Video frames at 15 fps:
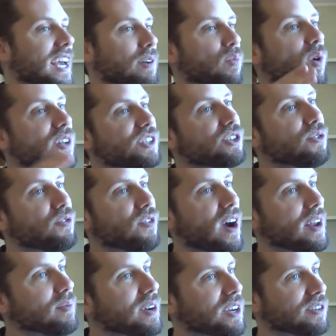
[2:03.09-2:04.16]
and once you
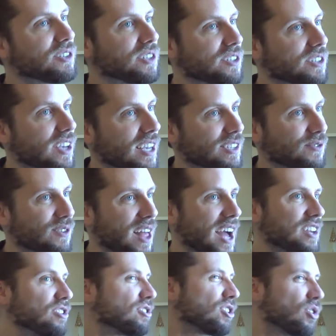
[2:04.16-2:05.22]
find what you're successful
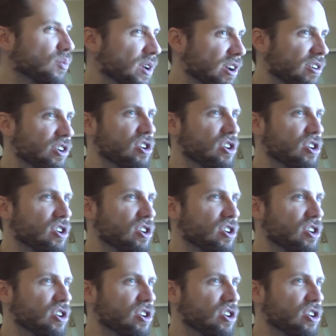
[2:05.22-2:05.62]
at, your career,